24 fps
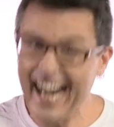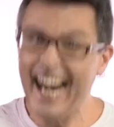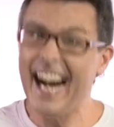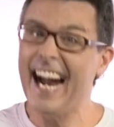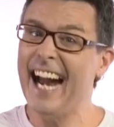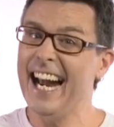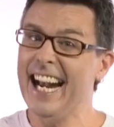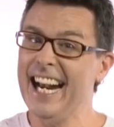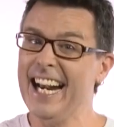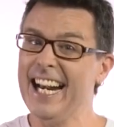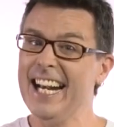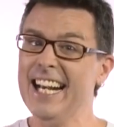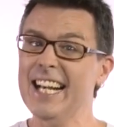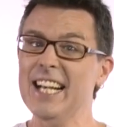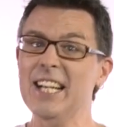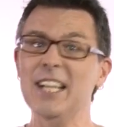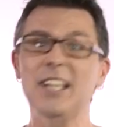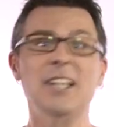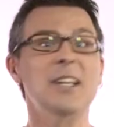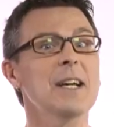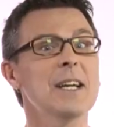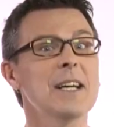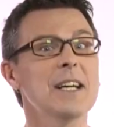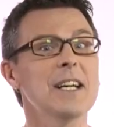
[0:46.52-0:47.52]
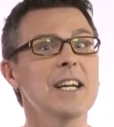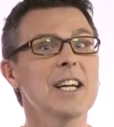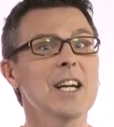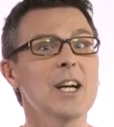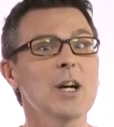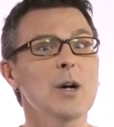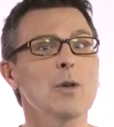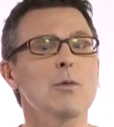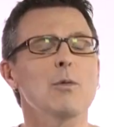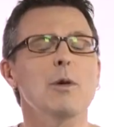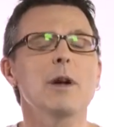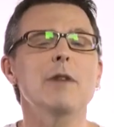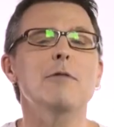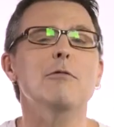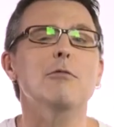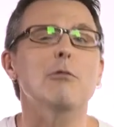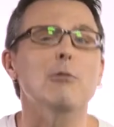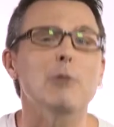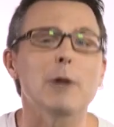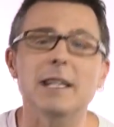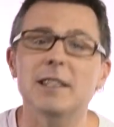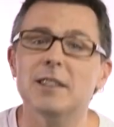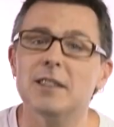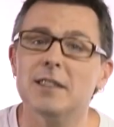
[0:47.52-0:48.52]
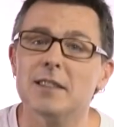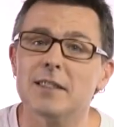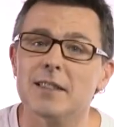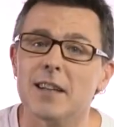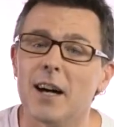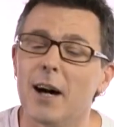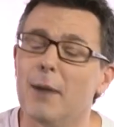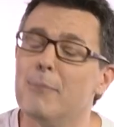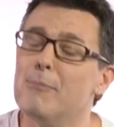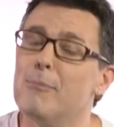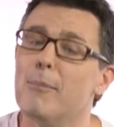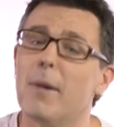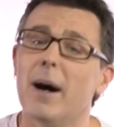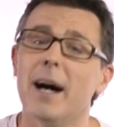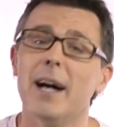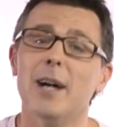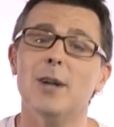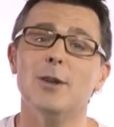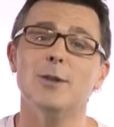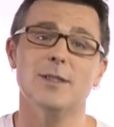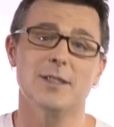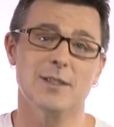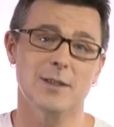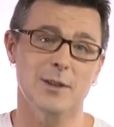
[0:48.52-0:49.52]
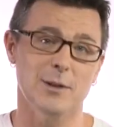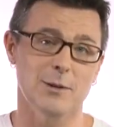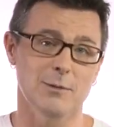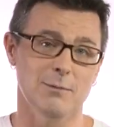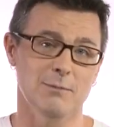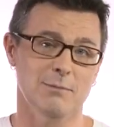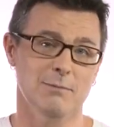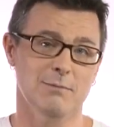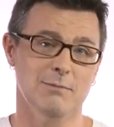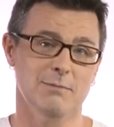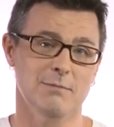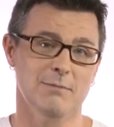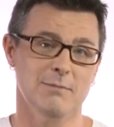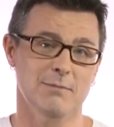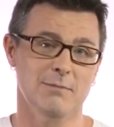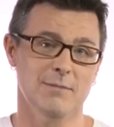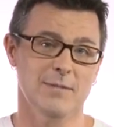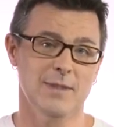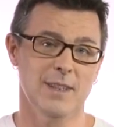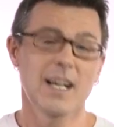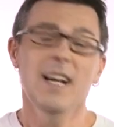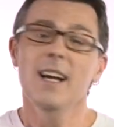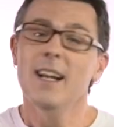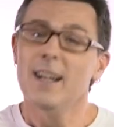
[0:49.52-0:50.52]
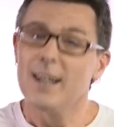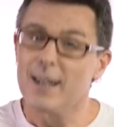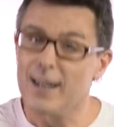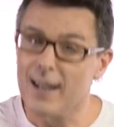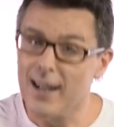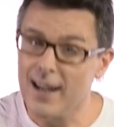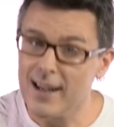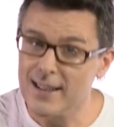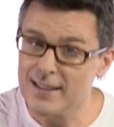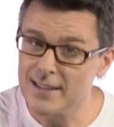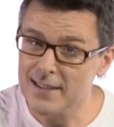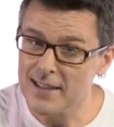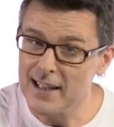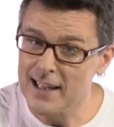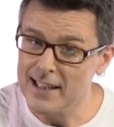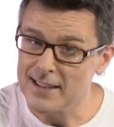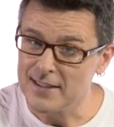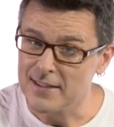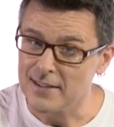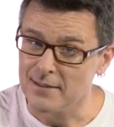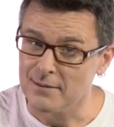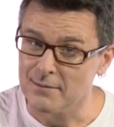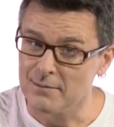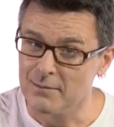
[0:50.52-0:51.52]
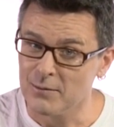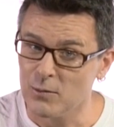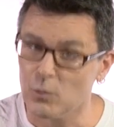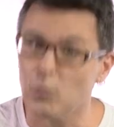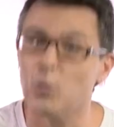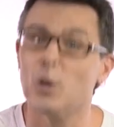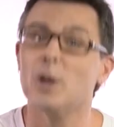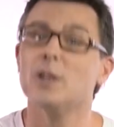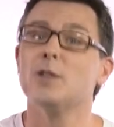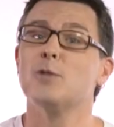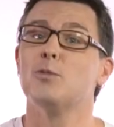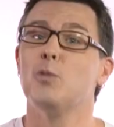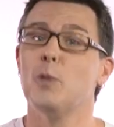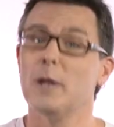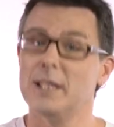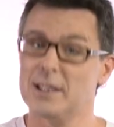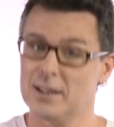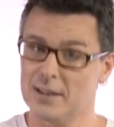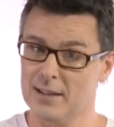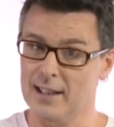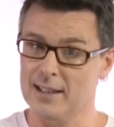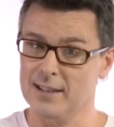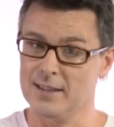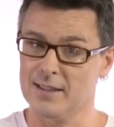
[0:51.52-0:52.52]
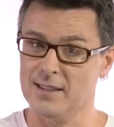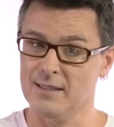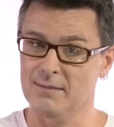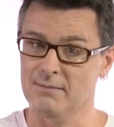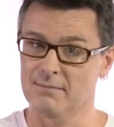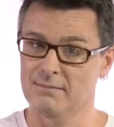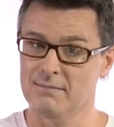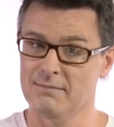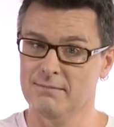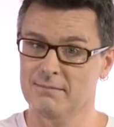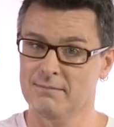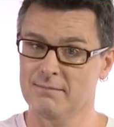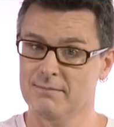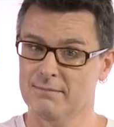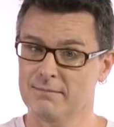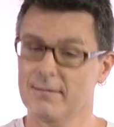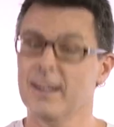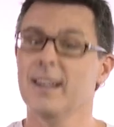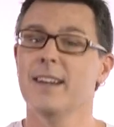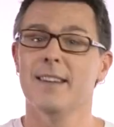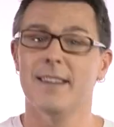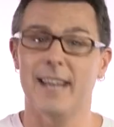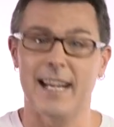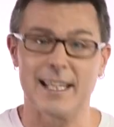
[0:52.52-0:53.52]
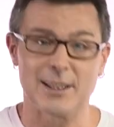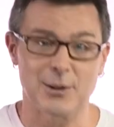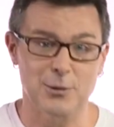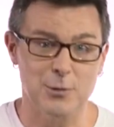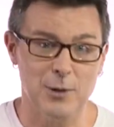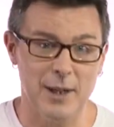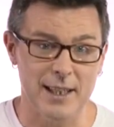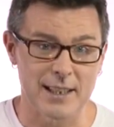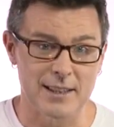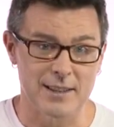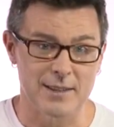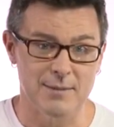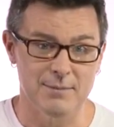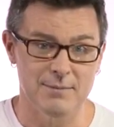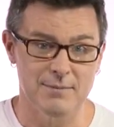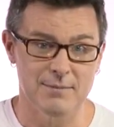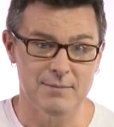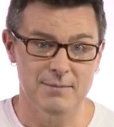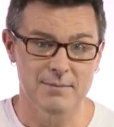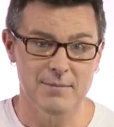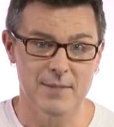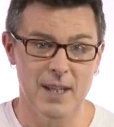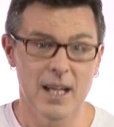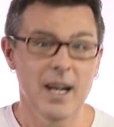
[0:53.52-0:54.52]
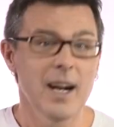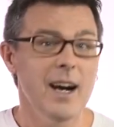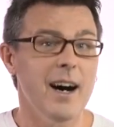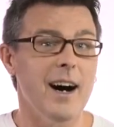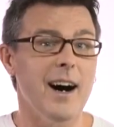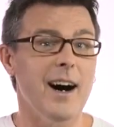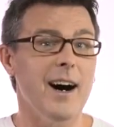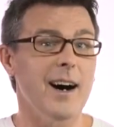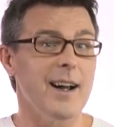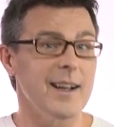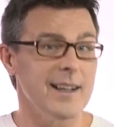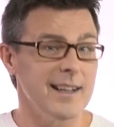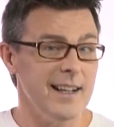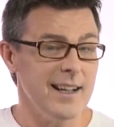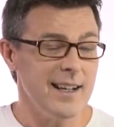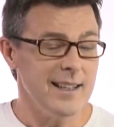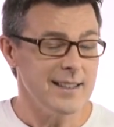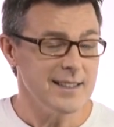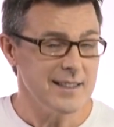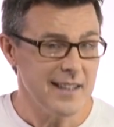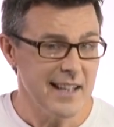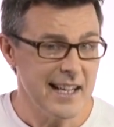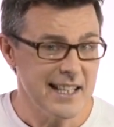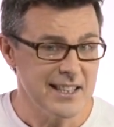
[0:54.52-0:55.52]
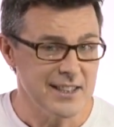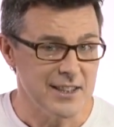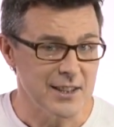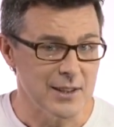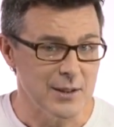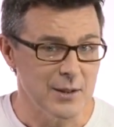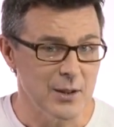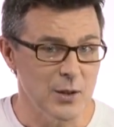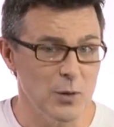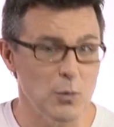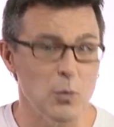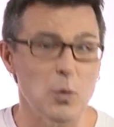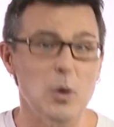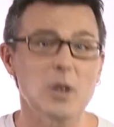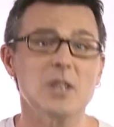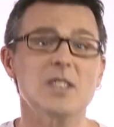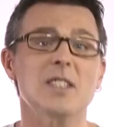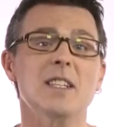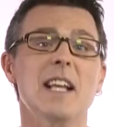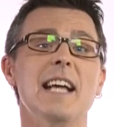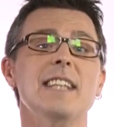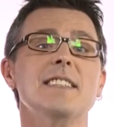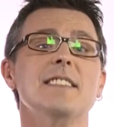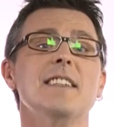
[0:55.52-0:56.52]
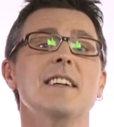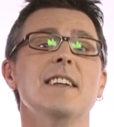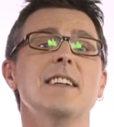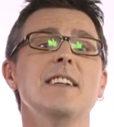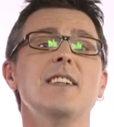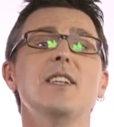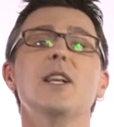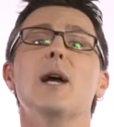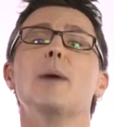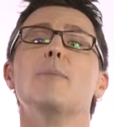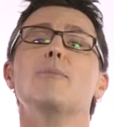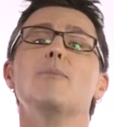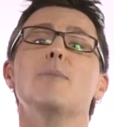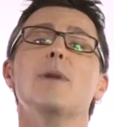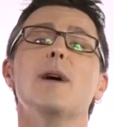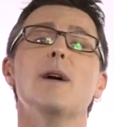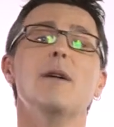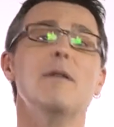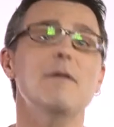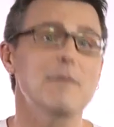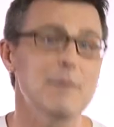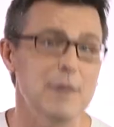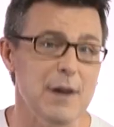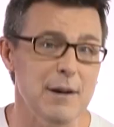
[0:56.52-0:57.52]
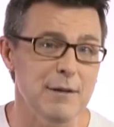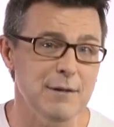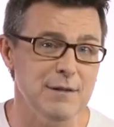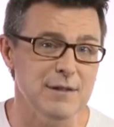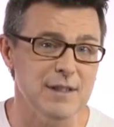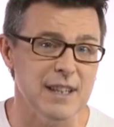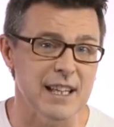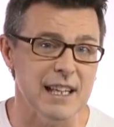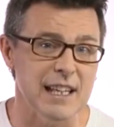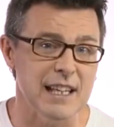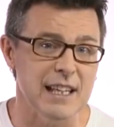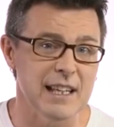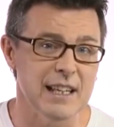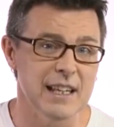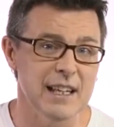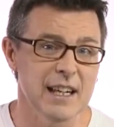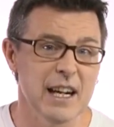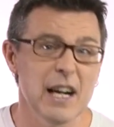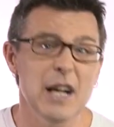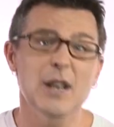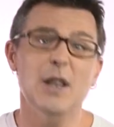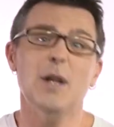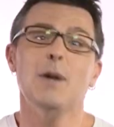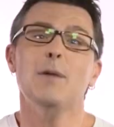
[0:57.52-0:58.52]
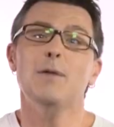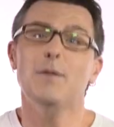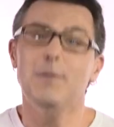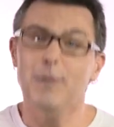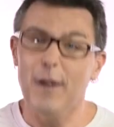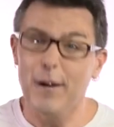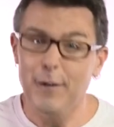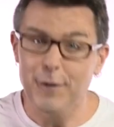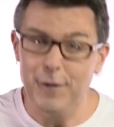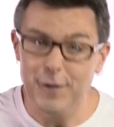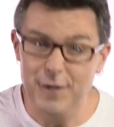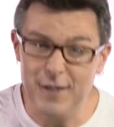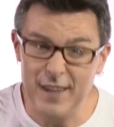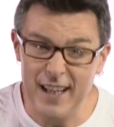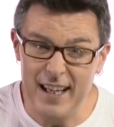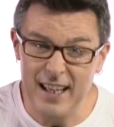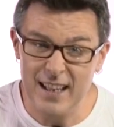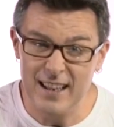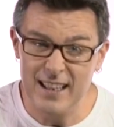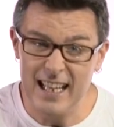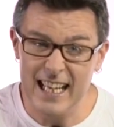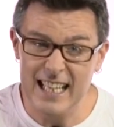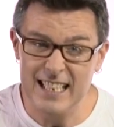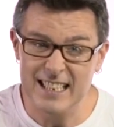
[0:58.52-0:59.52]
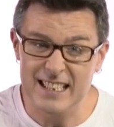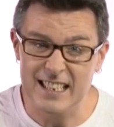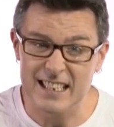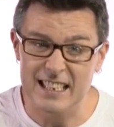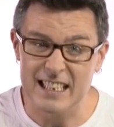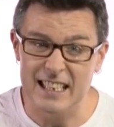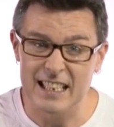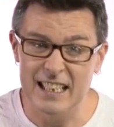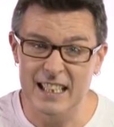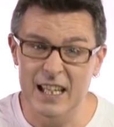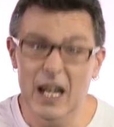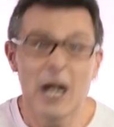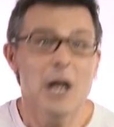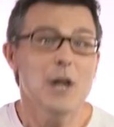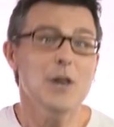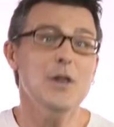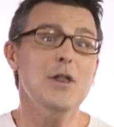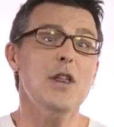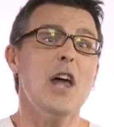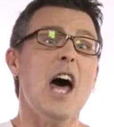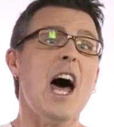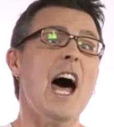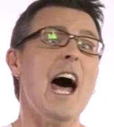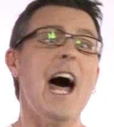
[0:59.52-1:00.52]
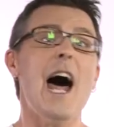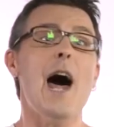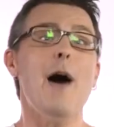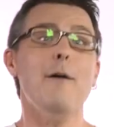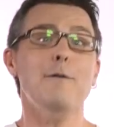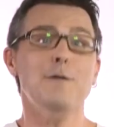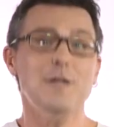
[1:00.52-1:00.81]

And we've reached a milestone. Last lesson was which lesson? That's right. Our last lesson was lesson number 50. The 50th lesson. The half